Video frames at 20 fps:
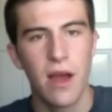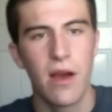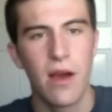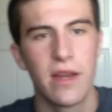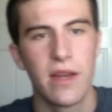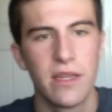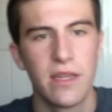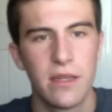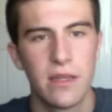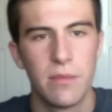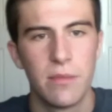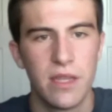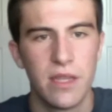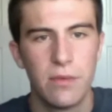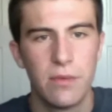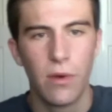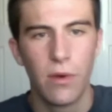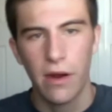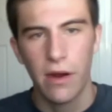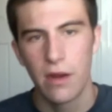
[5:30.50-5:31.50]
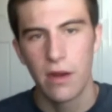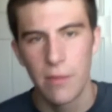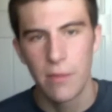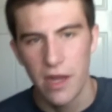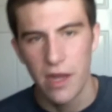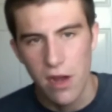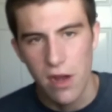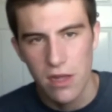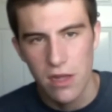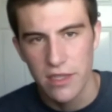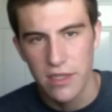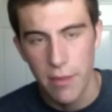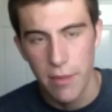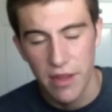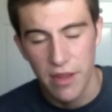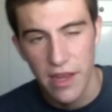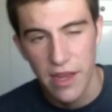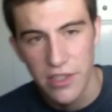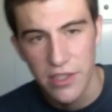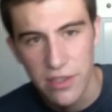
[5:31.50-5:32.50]
I need to be working on my college
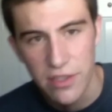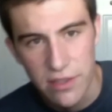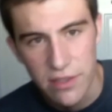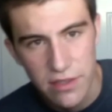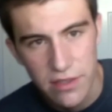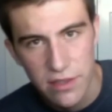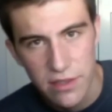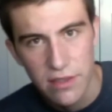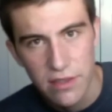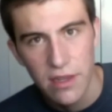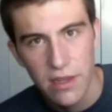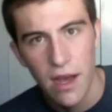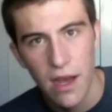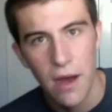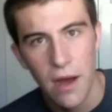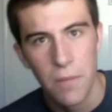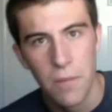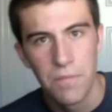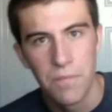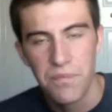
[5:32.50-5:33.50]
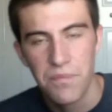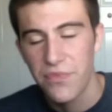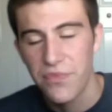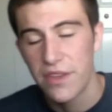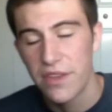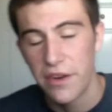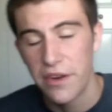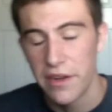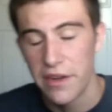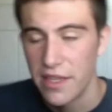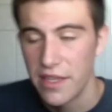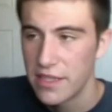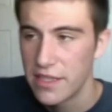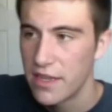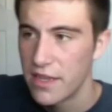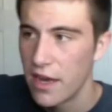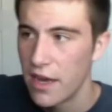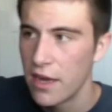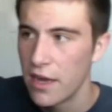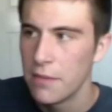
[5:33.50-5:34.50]
applications um, during this
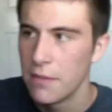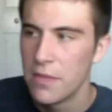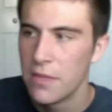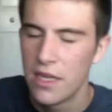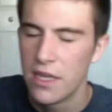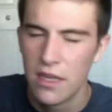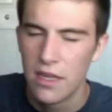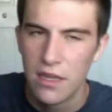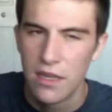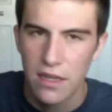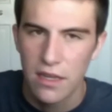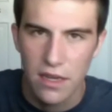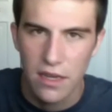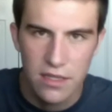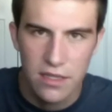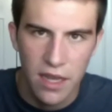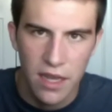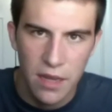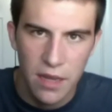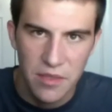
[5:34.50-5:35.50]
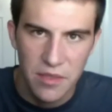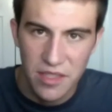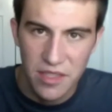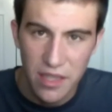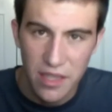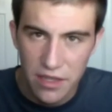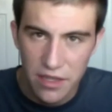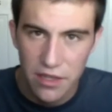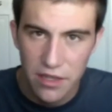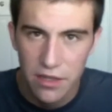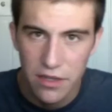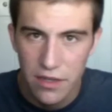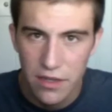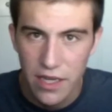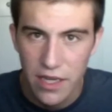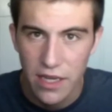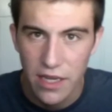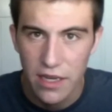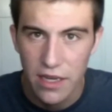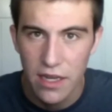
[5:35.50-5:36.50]
time because I am a senior
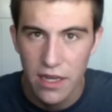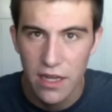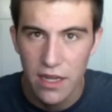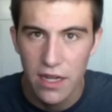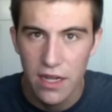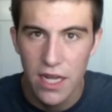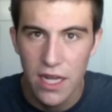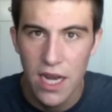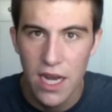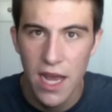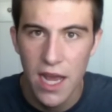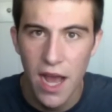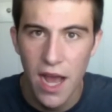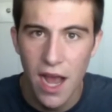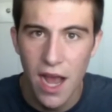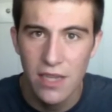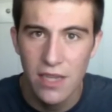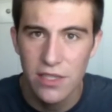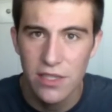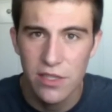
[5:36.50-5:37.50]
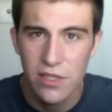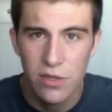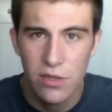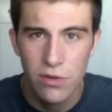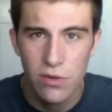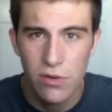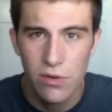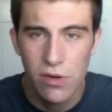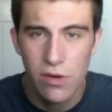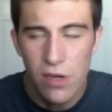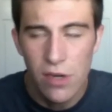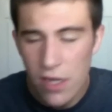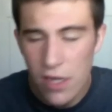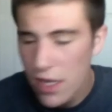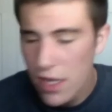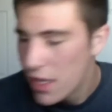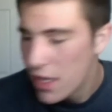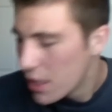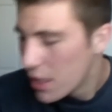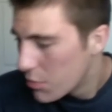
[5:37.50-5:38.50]
in the high school,
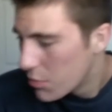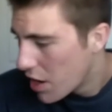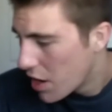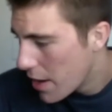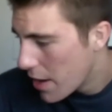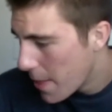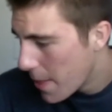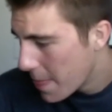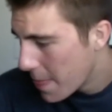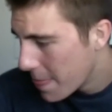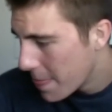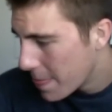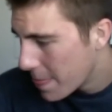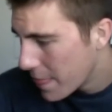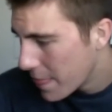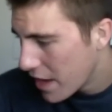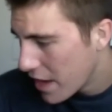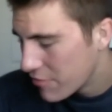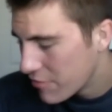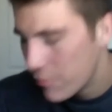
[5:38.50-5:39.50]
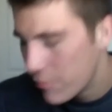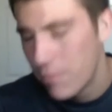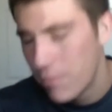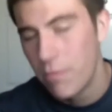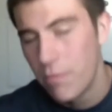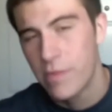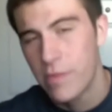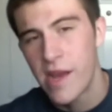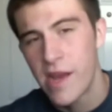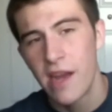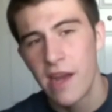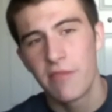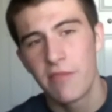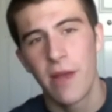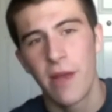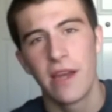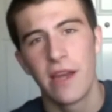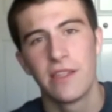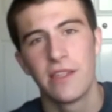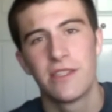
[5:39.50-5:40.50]
but I've kind of
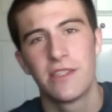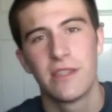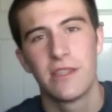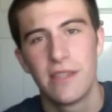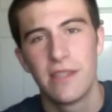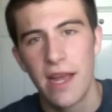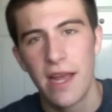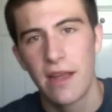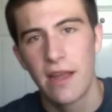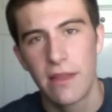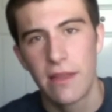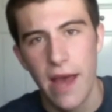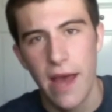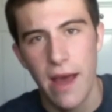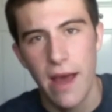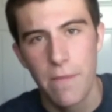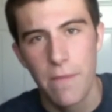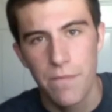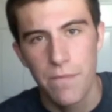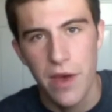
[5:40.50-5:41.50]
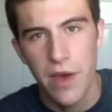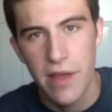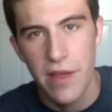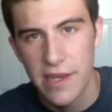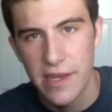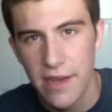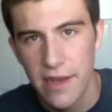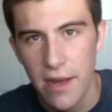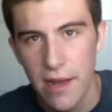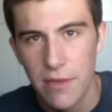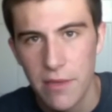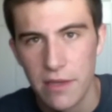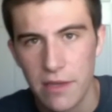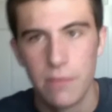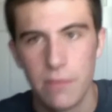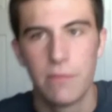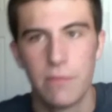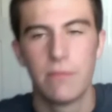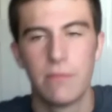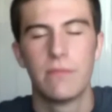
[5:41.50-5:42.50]
managed to take that all that time
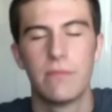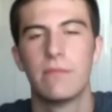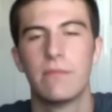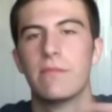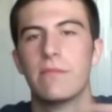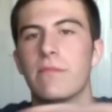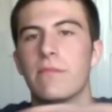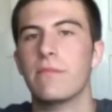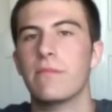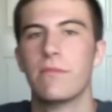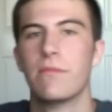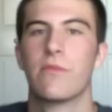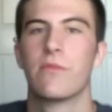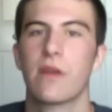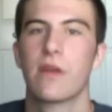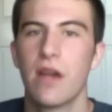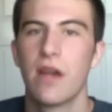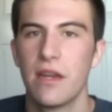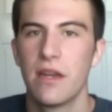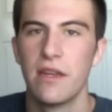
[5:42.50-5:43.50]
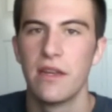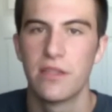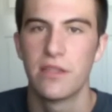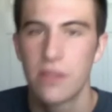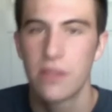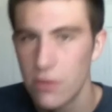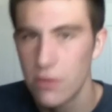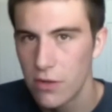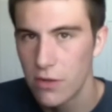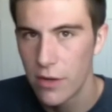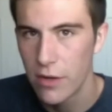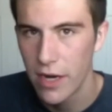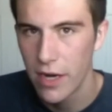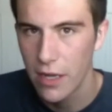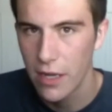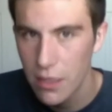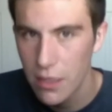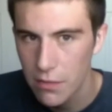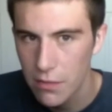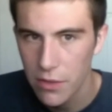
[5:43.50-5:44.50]
and work on it at school, or I
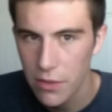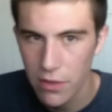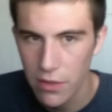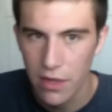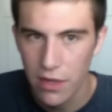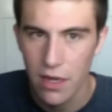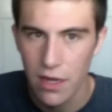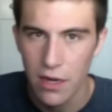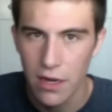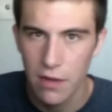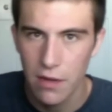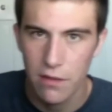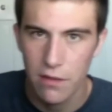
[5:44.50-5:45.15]
couldn't be working on other